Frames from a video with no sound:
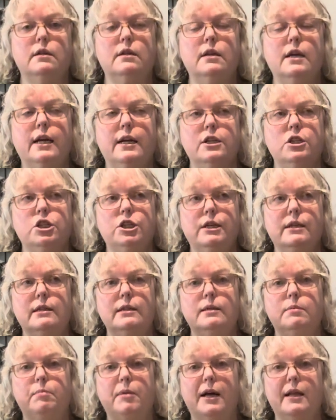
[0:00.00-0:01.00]

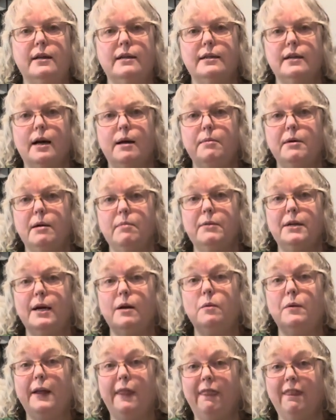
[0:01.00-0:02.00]
inches by the time I'm
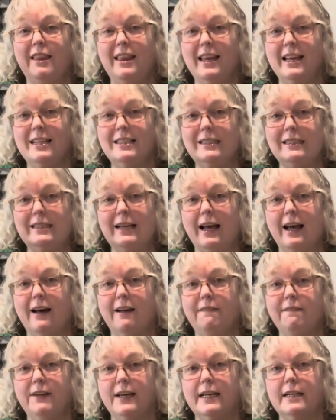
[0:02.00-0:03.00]
done with this
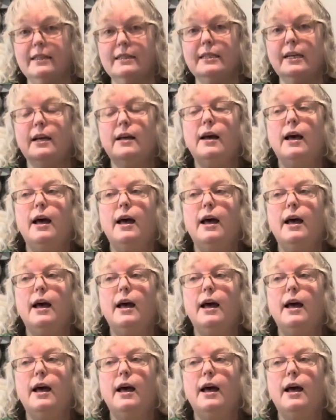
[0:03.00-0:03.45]
Advent.